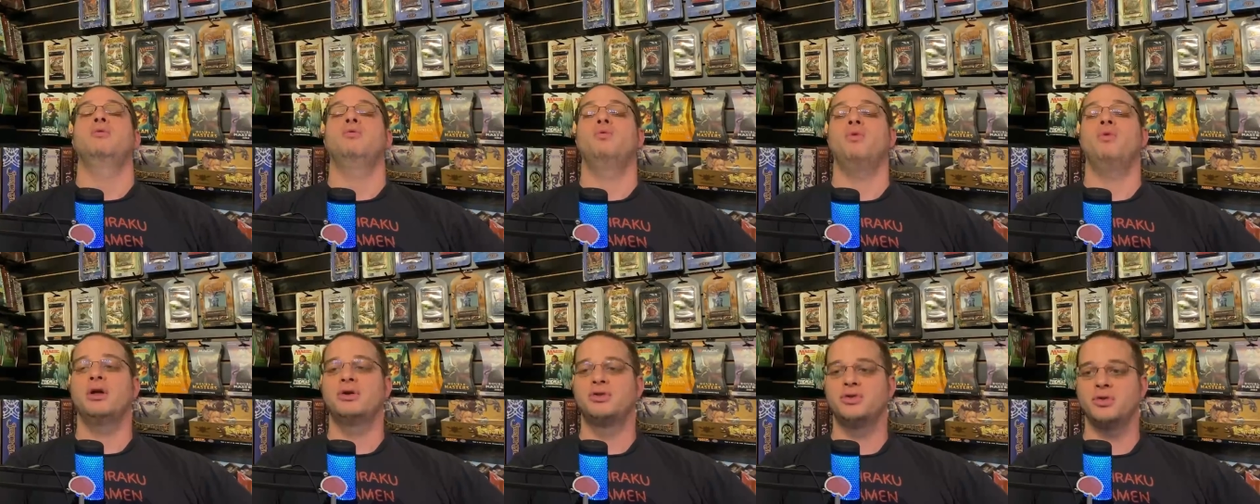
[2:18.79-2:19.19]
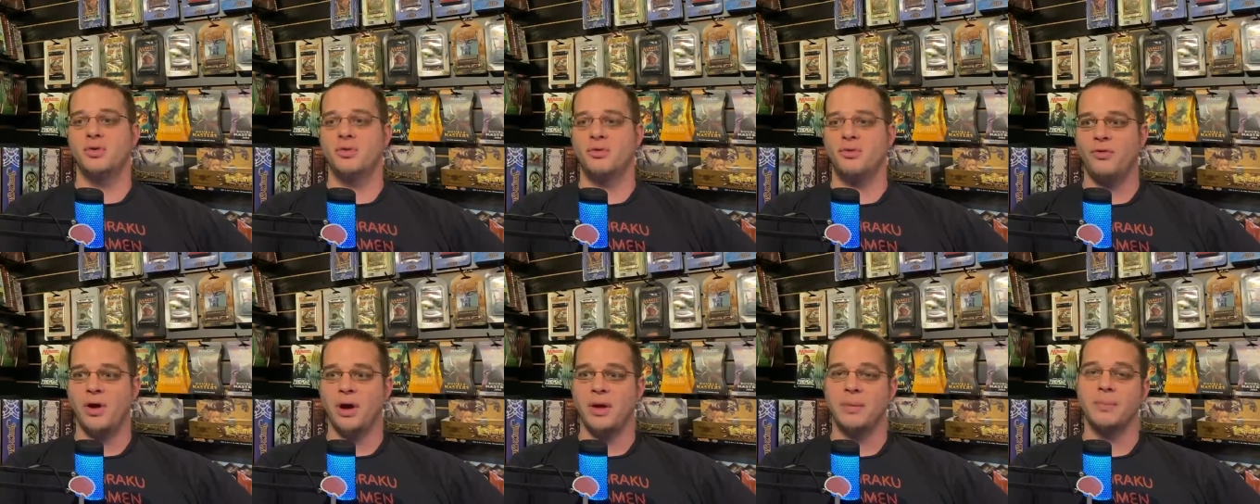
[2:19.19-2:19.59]

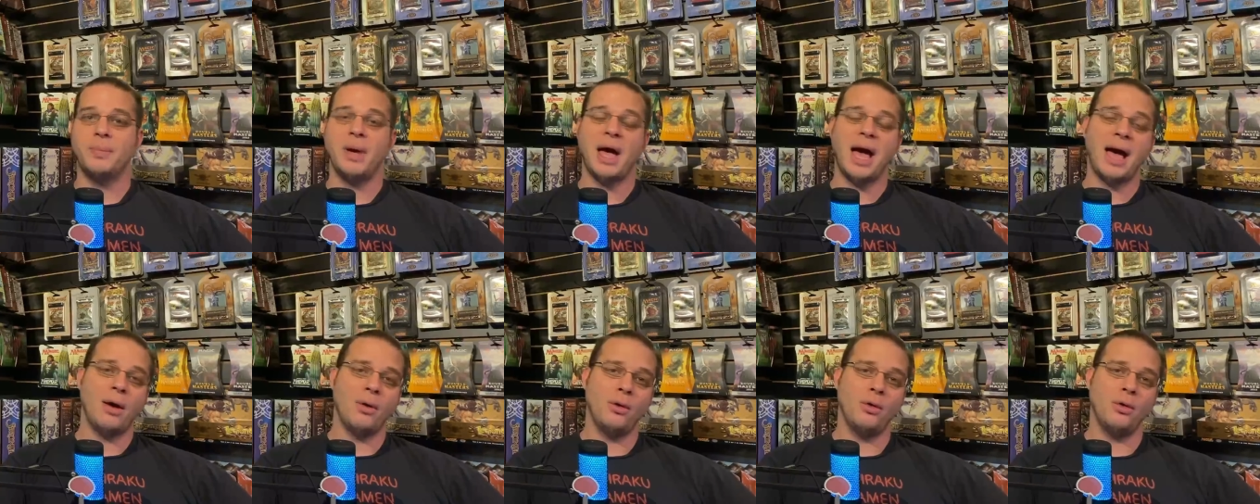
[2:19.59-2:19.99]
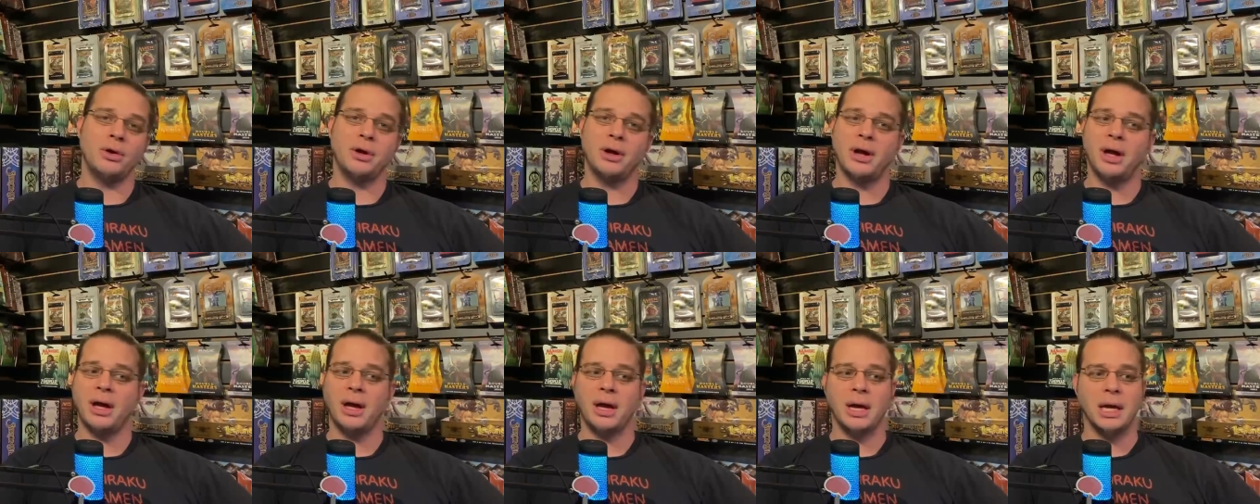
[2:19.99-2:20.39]
Retro frame power
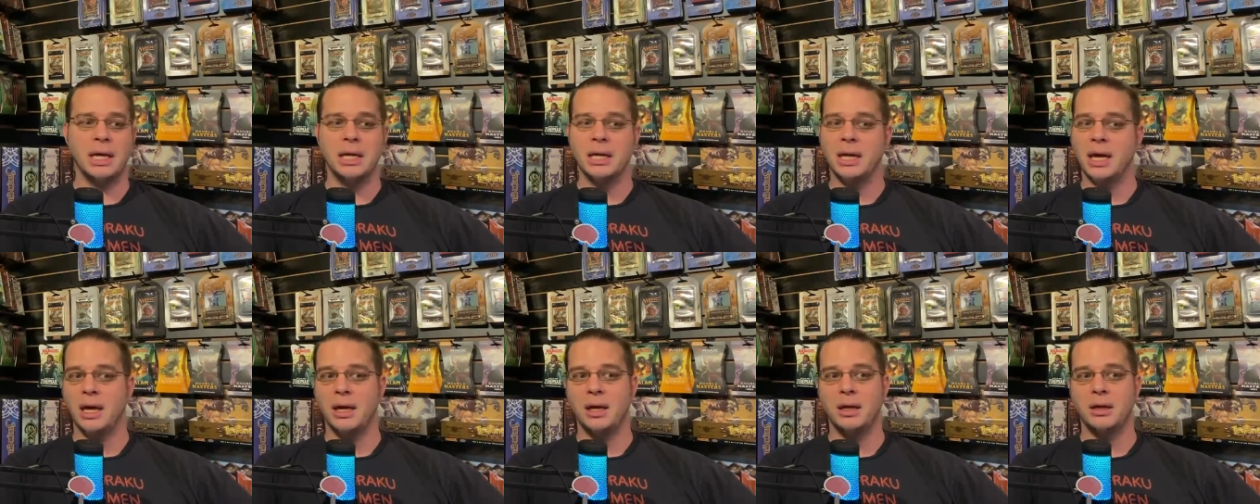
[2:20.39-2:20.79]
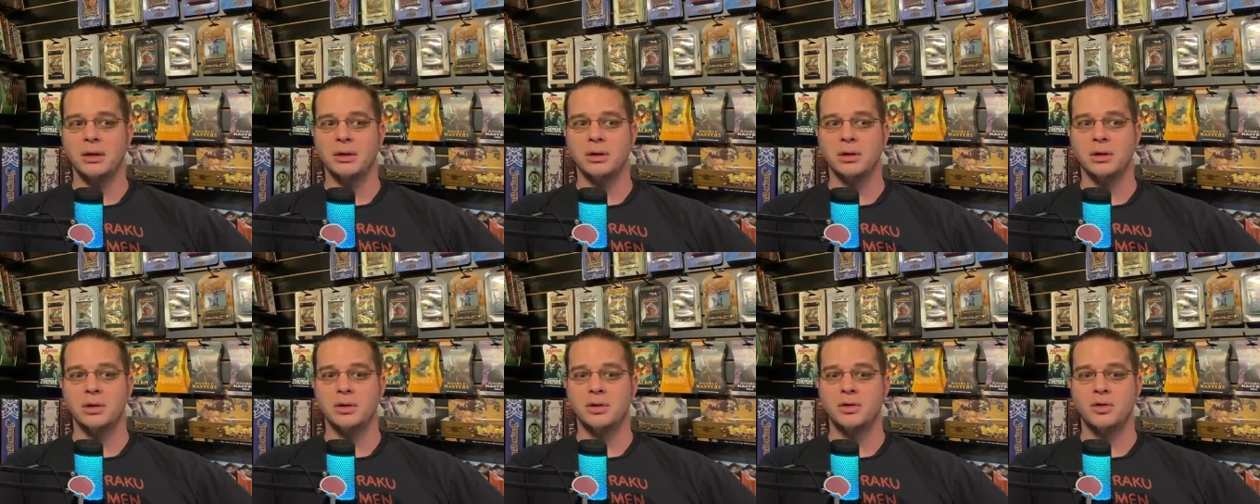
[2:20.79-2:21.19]
9
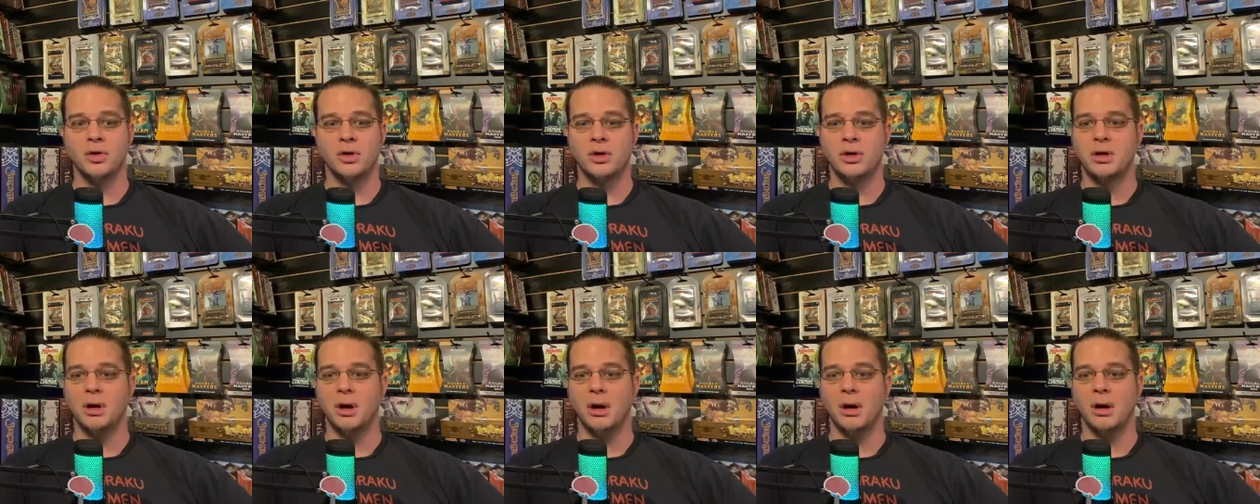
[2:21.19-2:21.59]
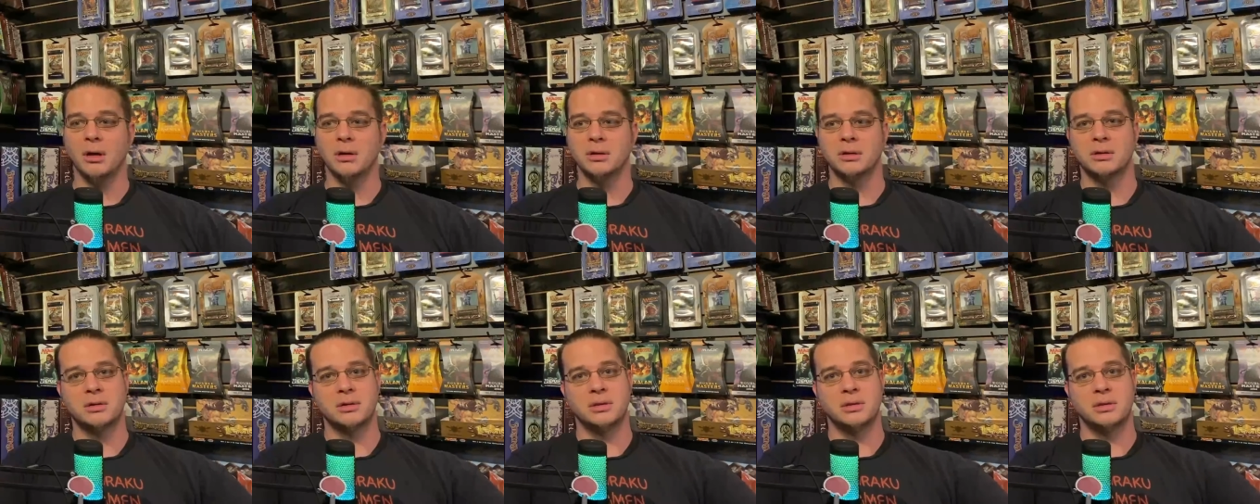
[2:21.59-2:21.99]
and good
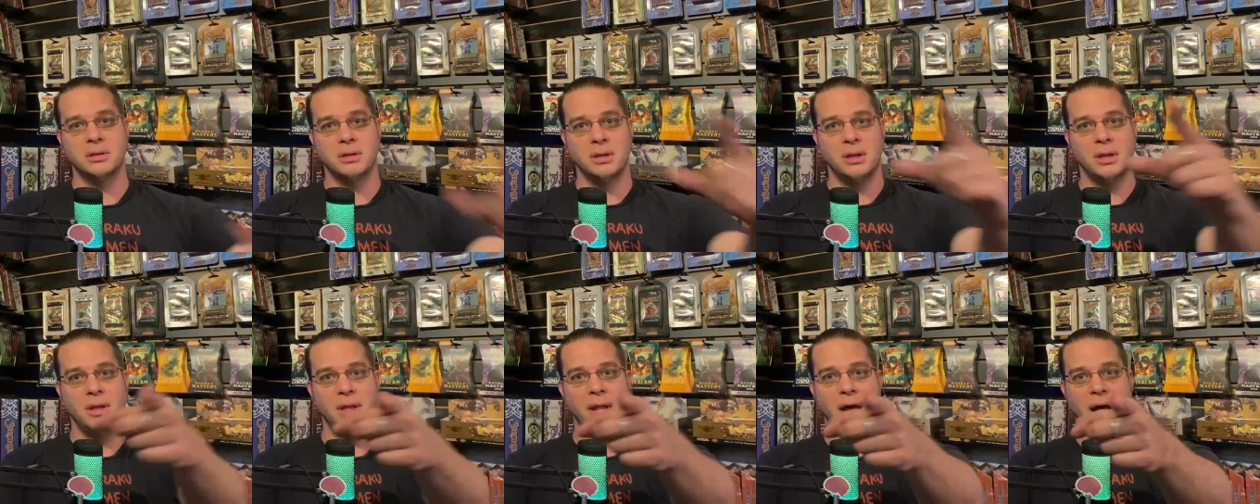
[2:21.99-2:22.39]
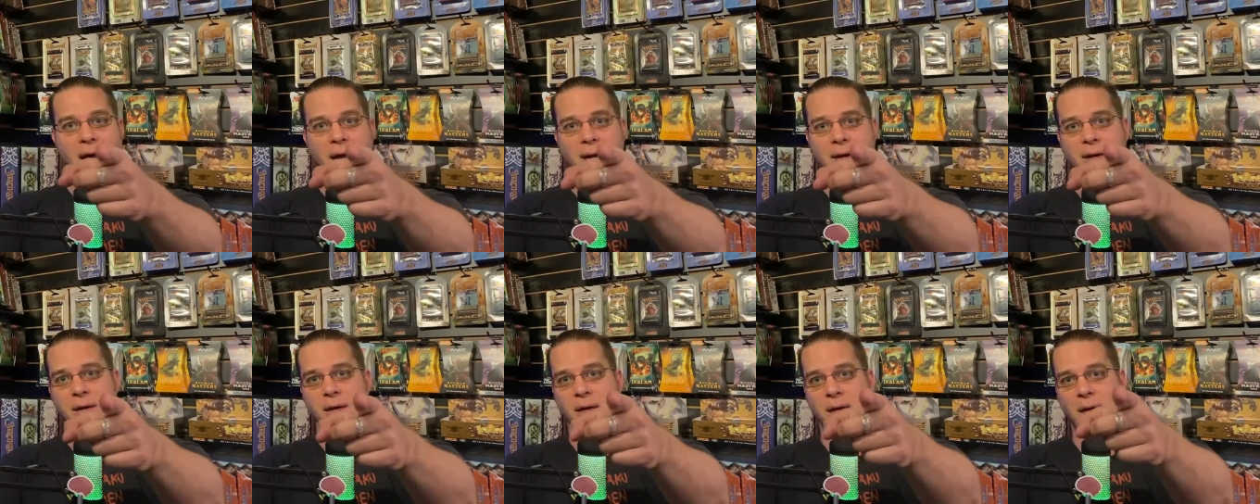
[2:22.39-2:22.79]
cards,
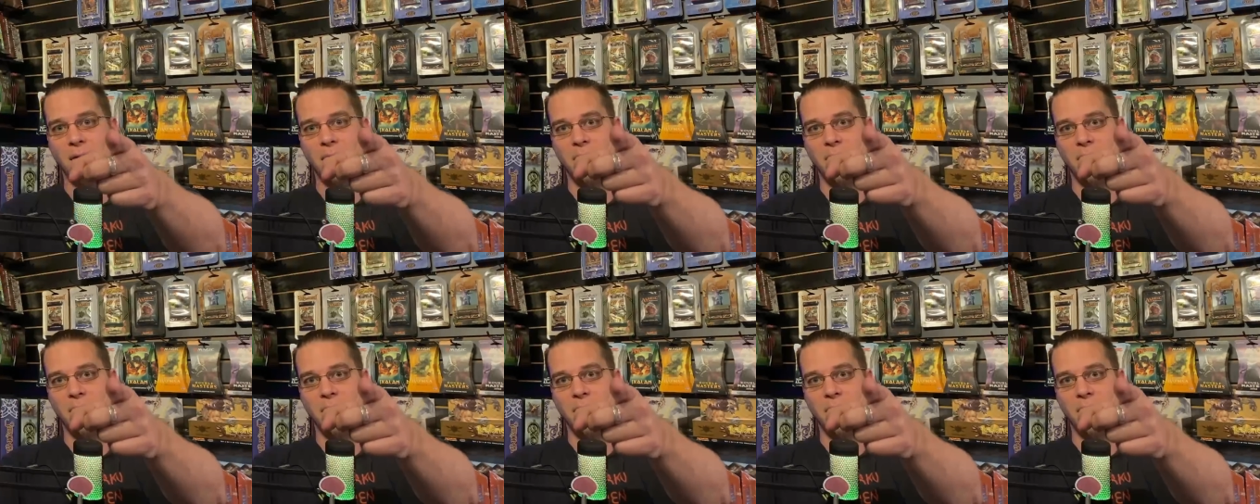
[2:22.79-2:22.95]
not